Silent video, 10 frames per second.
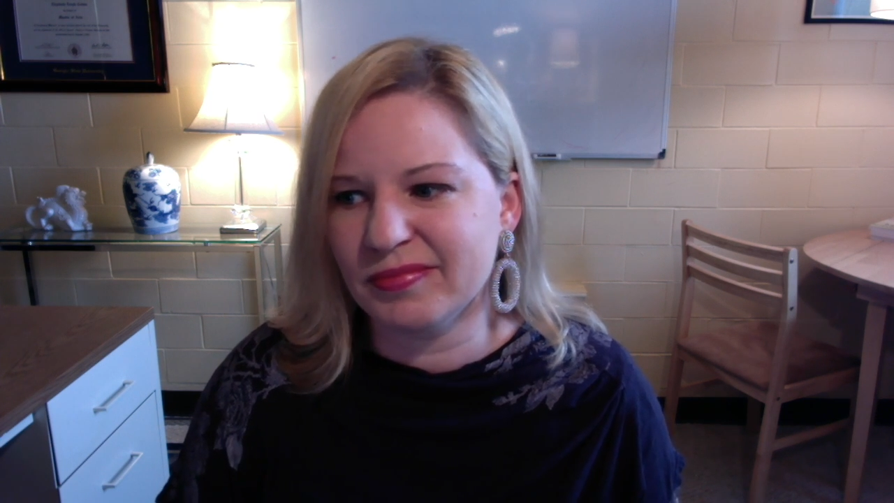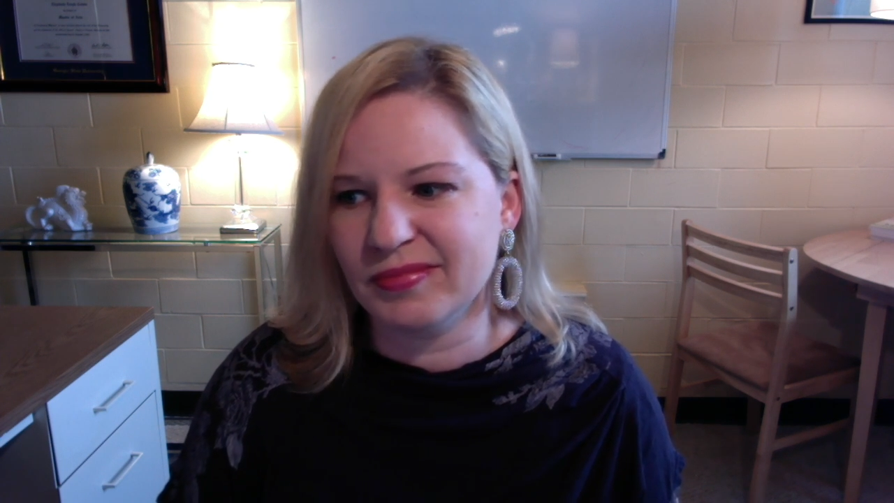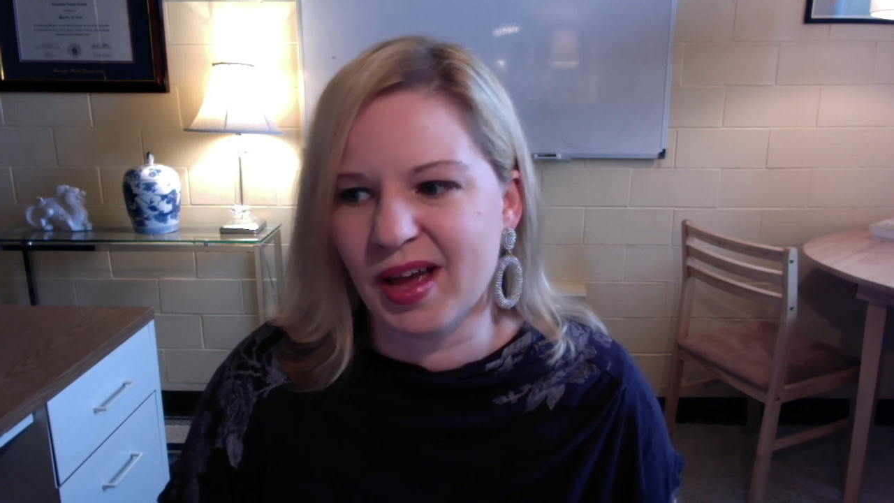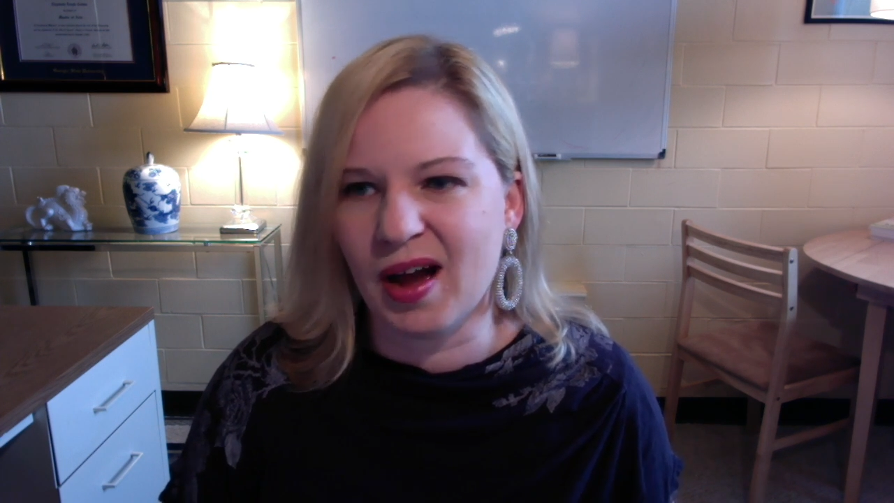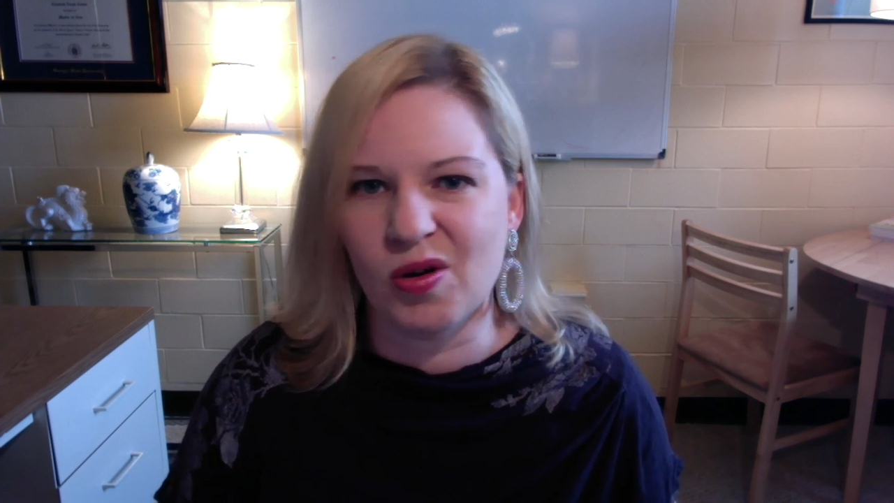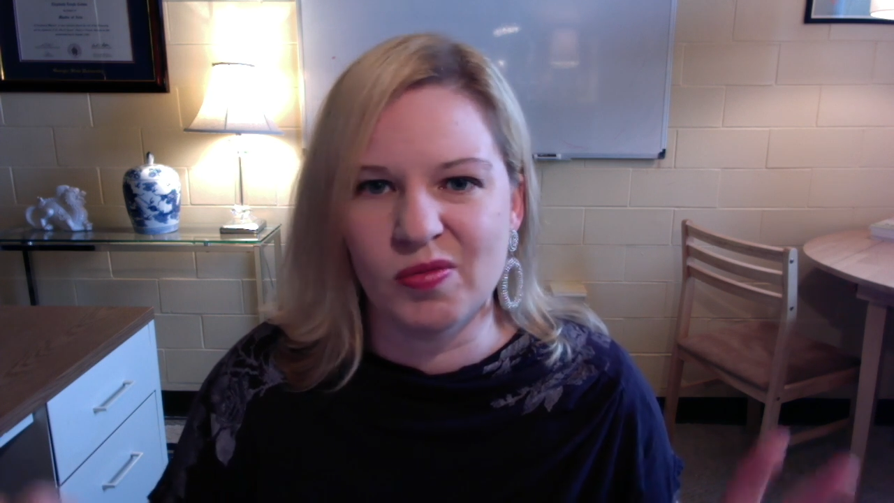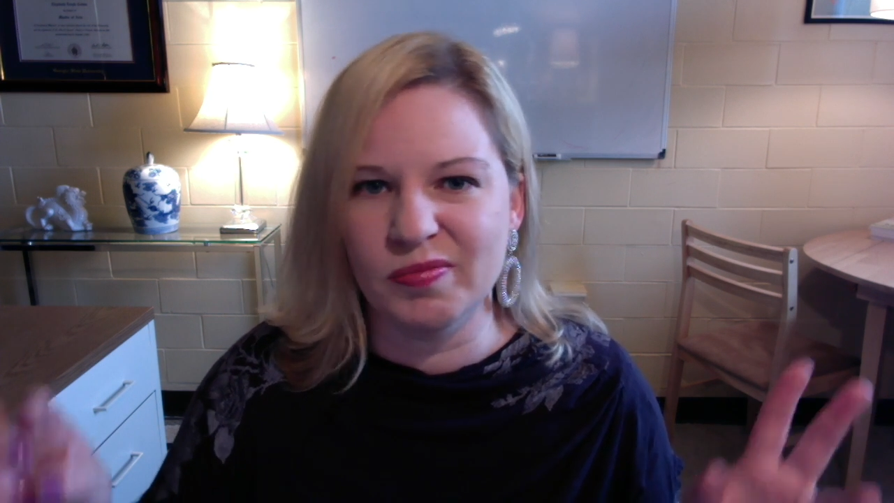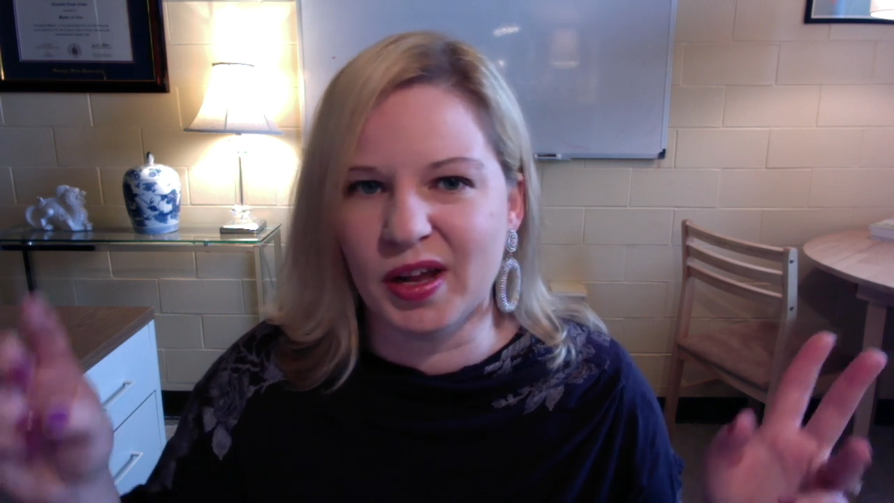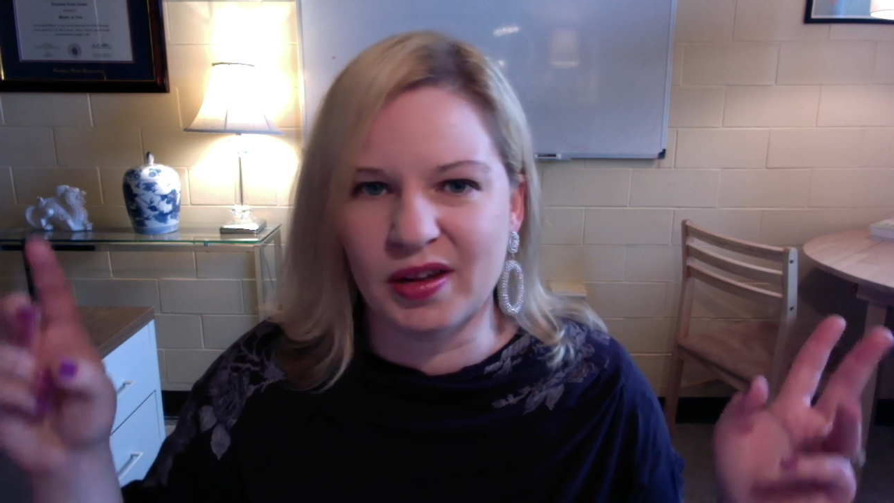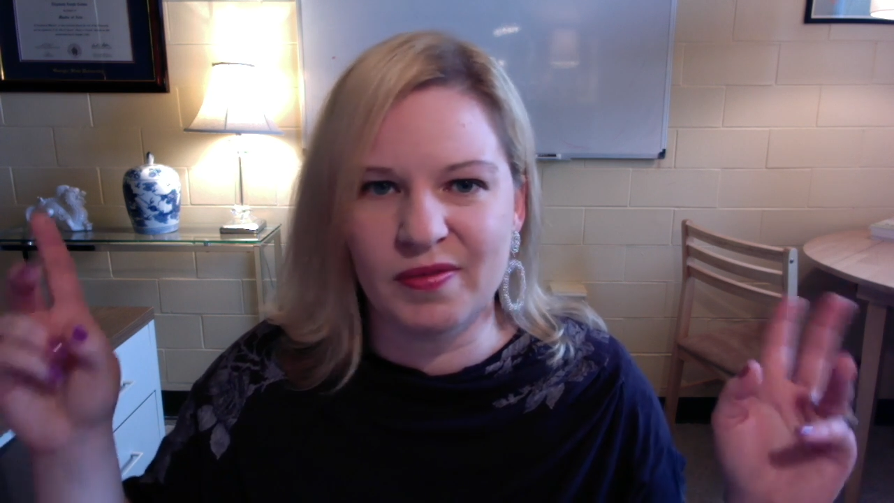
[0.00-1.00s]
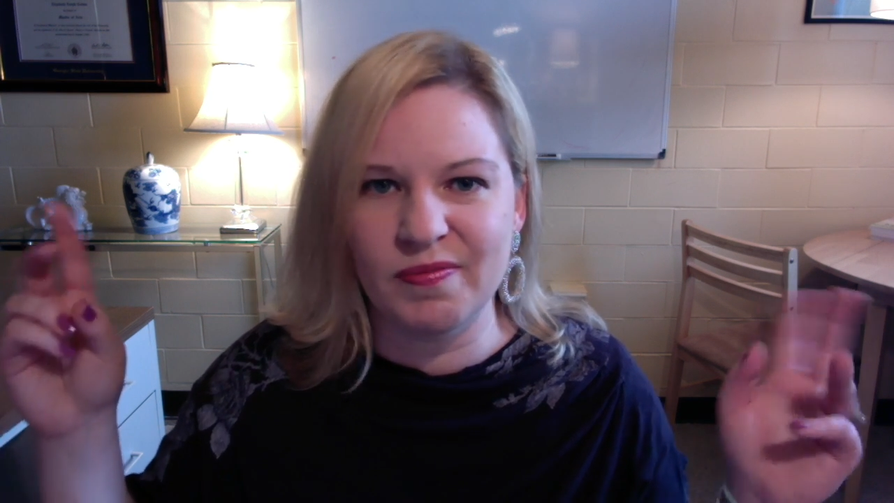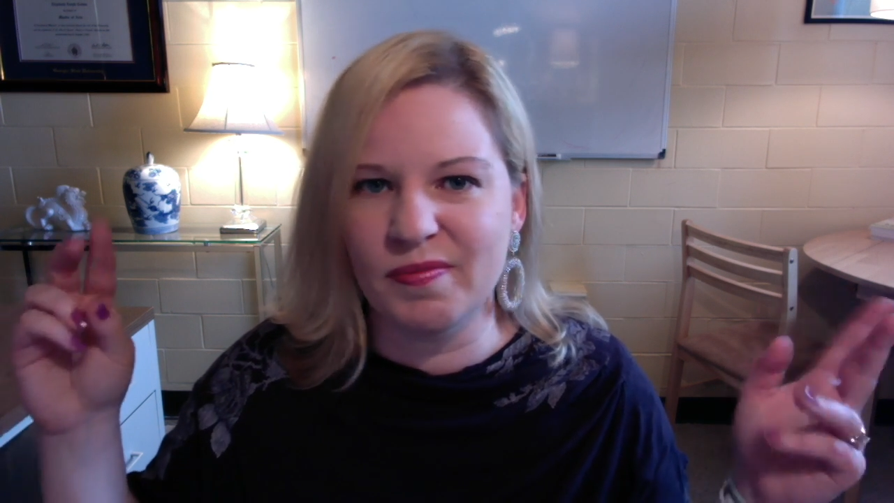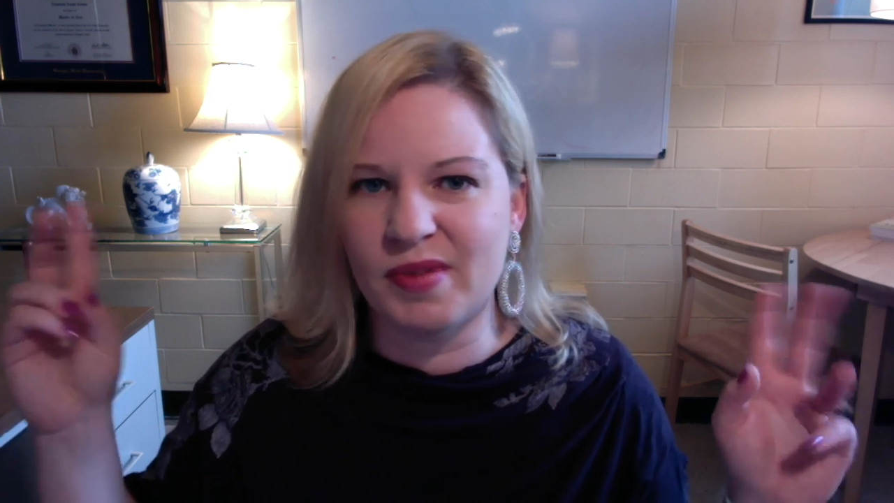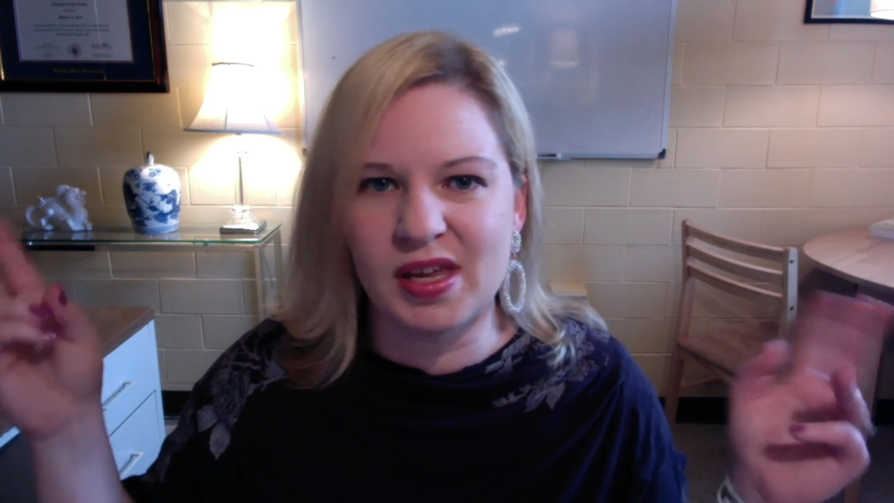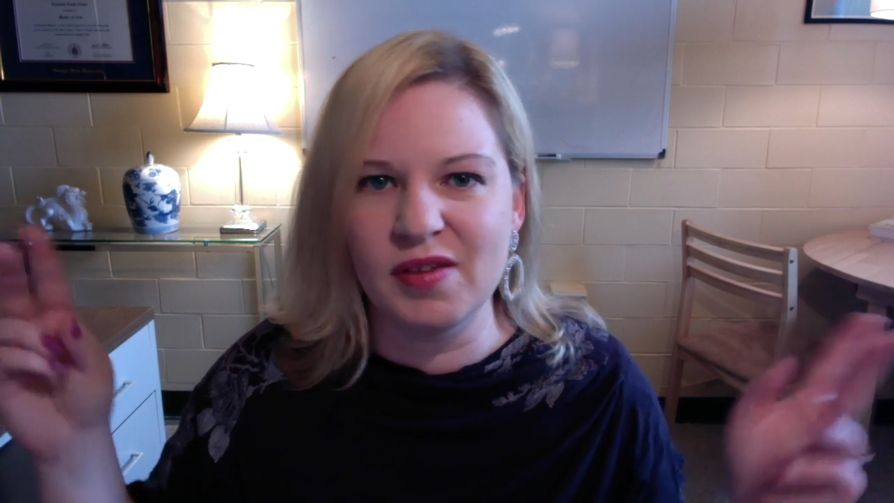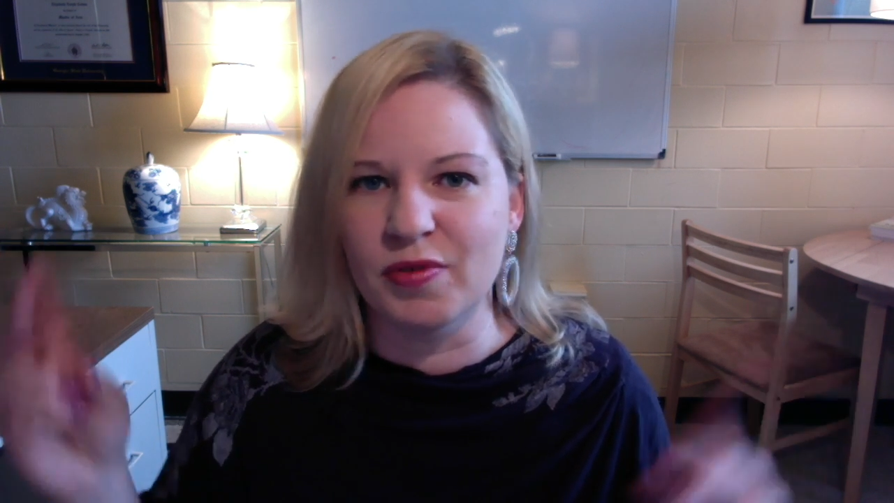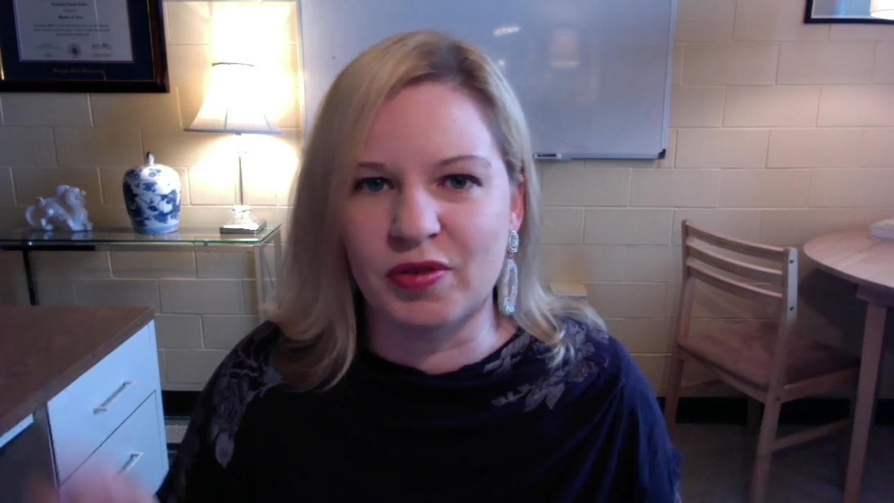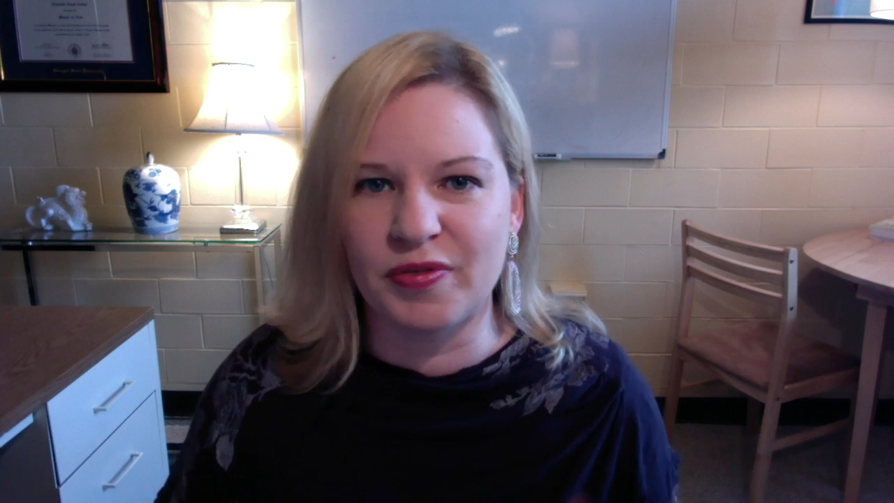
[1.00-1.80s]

how like evil